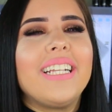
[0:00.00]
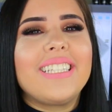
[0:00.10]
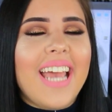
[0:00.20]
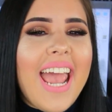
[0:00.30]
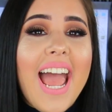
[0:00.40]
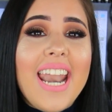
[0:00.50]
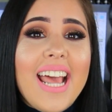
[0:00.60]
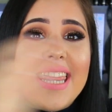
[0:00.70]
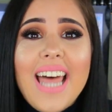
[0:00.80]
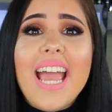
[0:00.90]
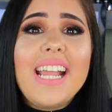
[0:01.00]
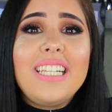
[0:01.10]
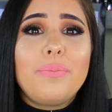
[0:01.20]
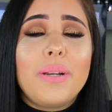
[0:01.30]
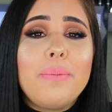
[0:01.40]
it. And that
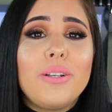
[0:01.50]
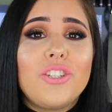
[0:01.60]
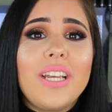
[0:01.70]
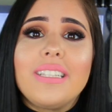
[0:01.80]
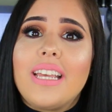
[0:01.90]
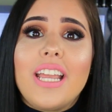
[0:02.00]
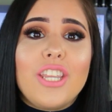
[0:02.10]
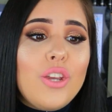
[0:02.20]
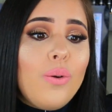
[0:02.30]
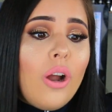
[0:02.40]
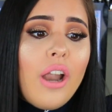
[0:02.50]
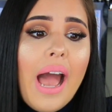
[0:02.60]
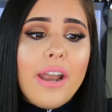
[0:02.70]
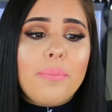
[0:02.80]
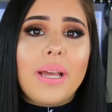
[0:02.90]
is pretty much it, and you are
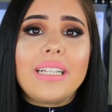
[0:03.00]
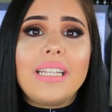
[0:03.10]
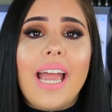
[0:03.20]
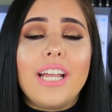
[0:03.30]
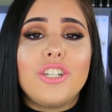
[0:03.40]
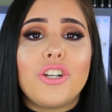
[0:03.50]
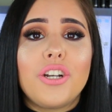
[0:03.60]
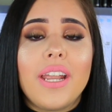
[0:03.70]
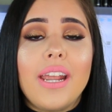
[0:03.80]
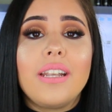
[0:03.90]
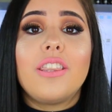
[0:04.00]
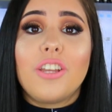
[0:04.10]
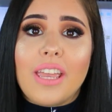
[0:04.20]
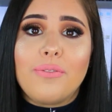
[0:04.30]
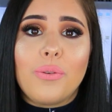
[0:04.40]
automatically entered in the
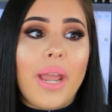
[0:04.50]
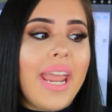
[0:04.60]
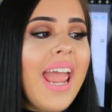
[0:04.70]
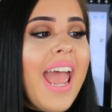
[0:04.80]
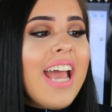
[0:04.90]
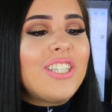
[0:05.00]
giveaway.